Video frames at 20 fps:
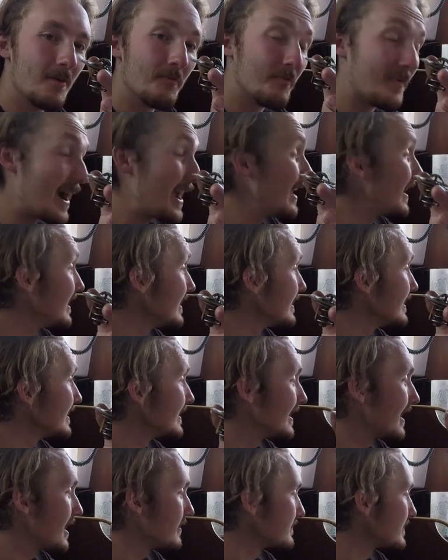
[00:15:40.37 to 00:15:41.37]
Finally,
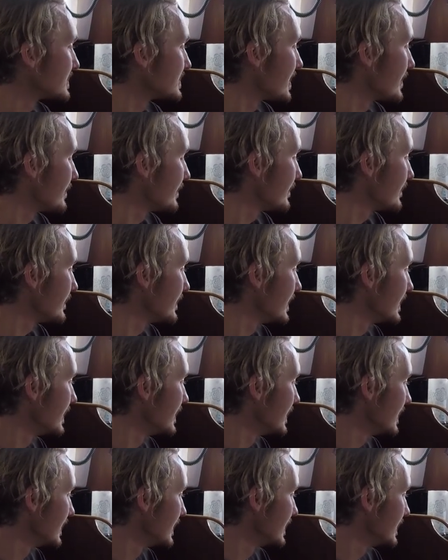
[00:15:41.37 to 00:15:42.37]
after some
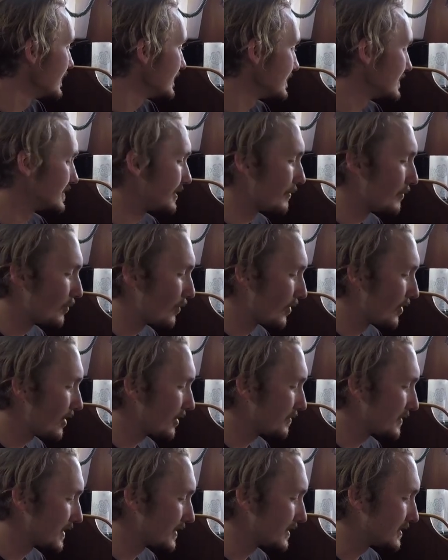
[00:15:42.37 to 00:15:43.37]
some
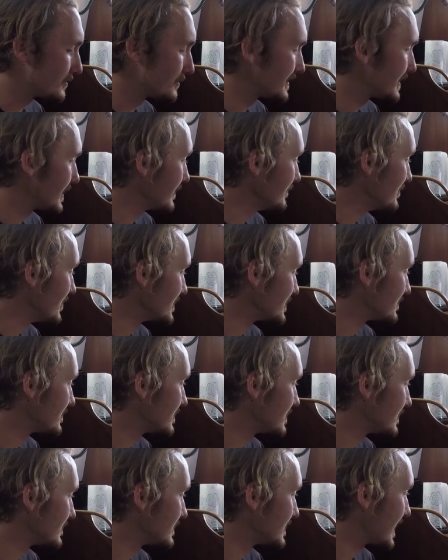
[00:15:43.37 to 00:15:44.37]
work, because we didn't want
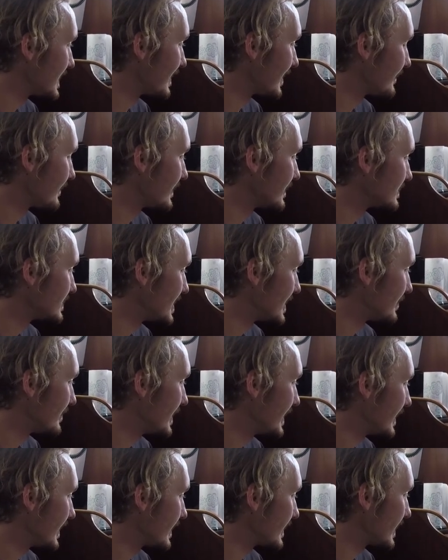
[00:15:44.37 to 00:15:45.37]
to take off the
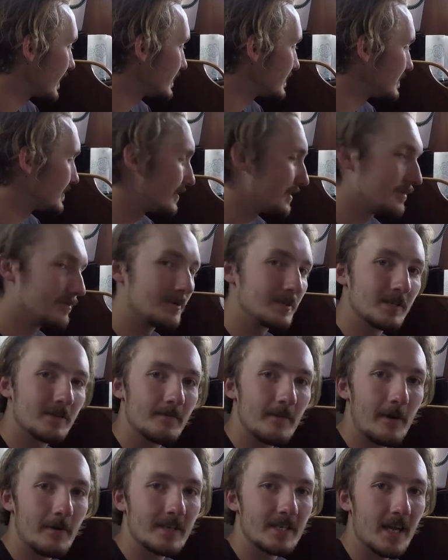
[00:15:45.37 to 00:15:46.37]
generator again, so it was
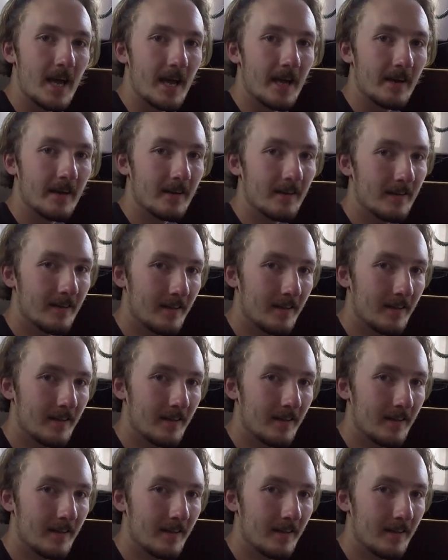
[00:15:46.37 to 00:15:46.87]
very tight.